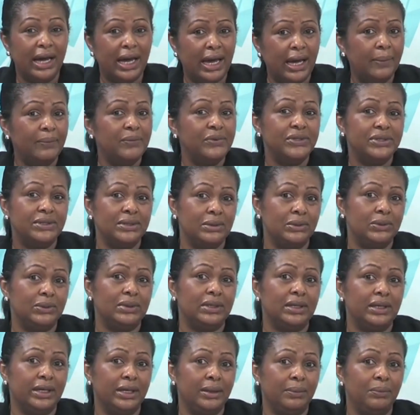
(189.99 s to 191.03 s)

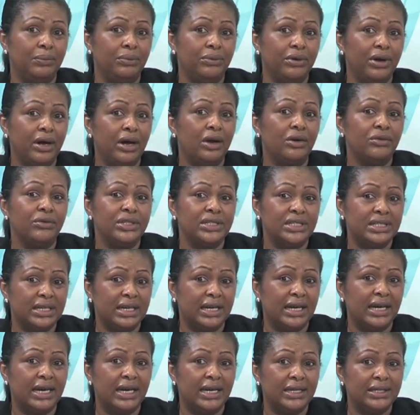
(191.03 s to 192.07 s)
absolutely
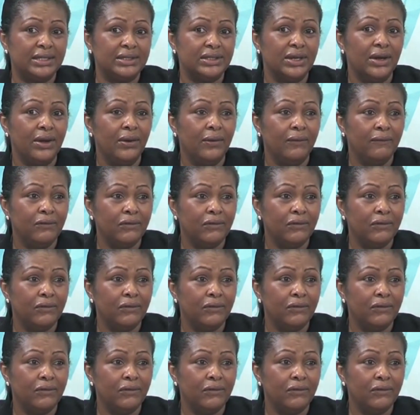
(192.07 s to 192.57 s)
prioritize